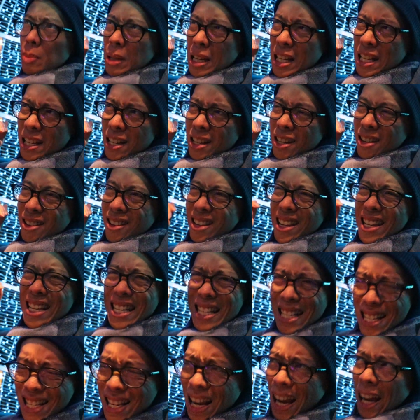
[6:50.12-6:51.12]
be
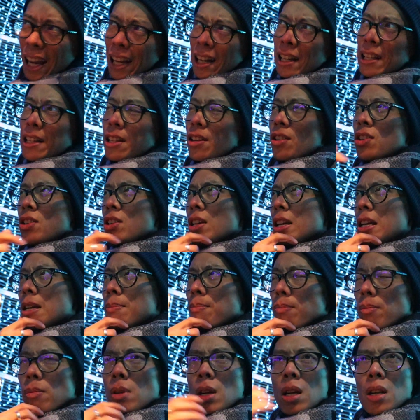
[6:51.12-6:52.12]
exactly the
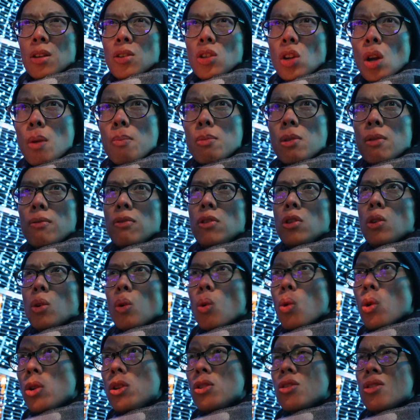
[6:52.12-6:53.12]
same. In terms of
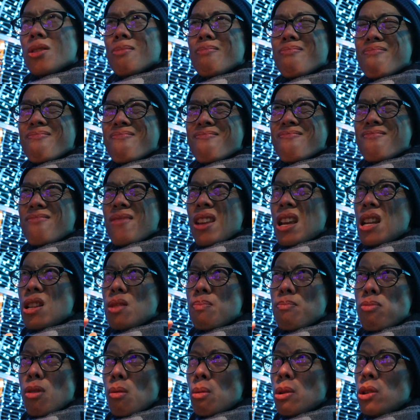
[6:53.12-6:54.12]
noise, it's
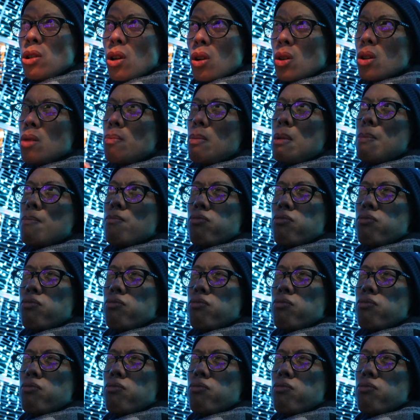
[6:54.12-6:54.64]
probably not going to be